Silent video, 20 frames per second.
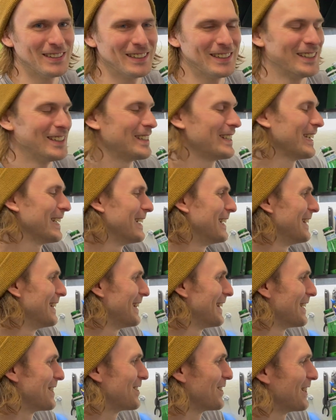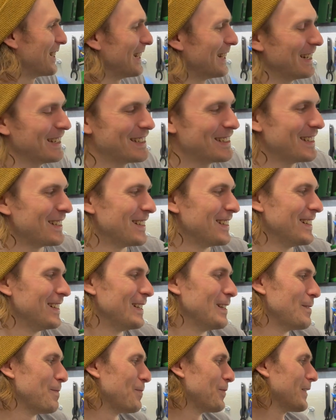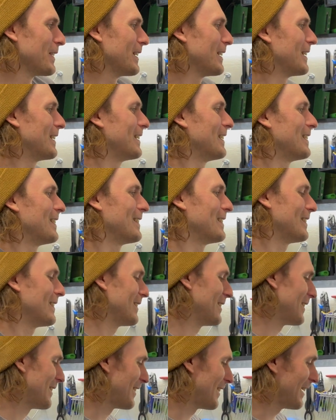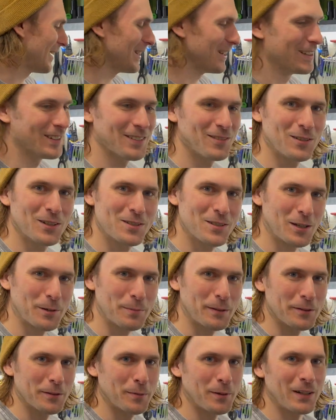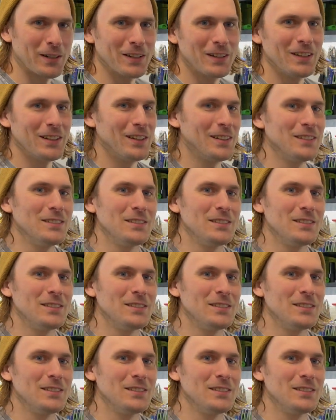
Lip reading: Okay, that's what I need to know. All right, what's up, everybody?